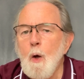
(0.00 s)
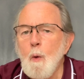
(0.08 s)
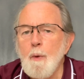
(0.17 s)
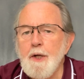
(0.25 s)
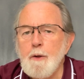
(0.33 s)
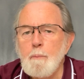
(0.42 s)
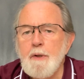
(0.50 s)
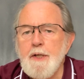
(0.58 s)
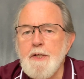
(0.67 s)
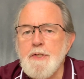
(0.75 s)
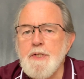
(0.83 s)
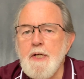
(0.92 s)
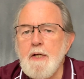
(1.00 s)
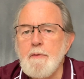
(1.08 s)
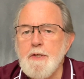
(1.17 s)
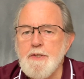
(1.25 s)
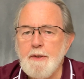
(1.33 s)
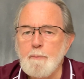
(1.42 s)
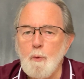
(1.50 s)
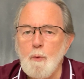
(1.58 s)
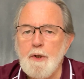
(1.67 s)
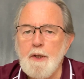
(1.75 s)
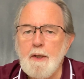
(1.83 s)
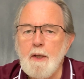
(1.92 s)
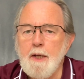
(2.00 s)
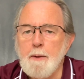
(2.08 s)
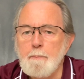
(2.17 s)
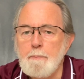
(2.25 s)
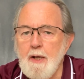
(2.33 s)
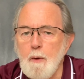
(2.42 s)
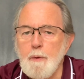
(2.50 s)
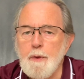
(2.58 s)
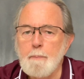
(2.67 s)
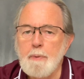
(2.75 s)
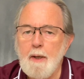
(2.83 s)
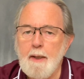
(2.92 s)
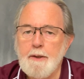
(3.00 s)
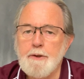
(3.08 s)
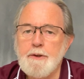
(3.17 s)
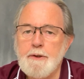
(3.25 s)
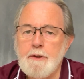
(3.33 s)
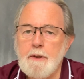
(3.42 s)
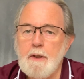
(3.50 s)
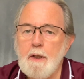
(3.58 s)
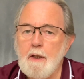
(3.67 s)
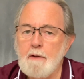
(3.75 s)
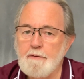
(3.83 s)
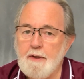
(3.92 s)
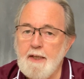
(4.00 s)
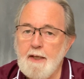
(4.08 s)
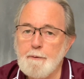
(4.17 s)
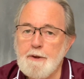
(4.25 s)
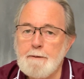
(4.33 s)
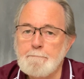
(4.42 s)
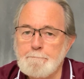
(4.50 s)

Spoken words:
when I complete a series I'm working on about the parks of the county.